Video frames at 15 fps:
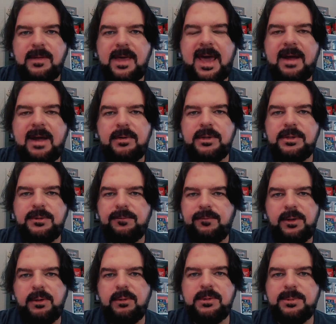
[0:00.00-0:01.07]
average
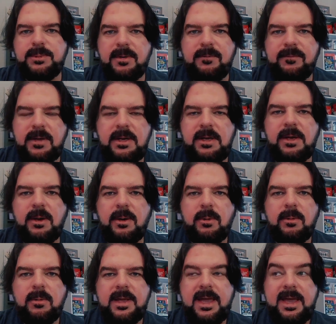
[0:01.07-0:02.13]
views per
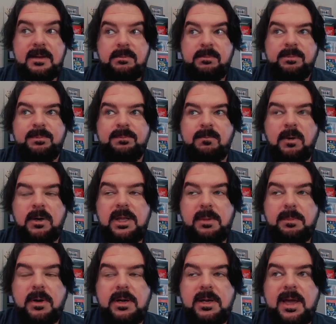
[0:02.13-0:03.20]
video and really
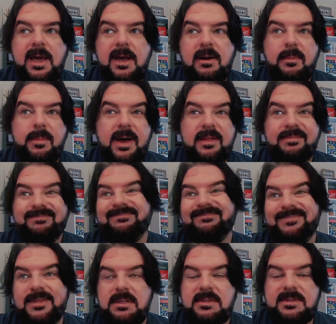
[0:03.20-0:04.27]
putting out about
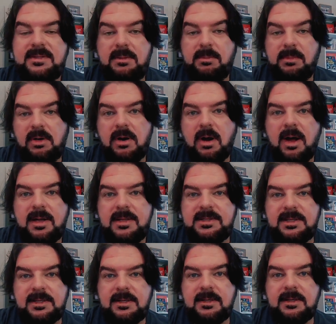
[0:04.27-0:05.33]
similar
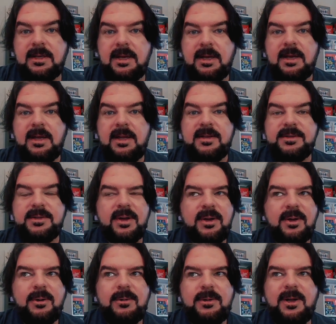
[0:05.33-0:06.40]
content.
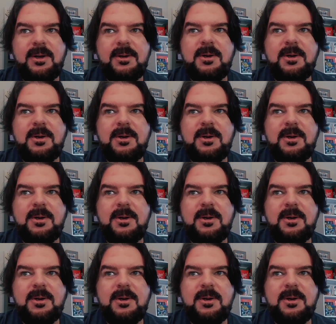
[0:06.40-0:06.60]
So, you know, I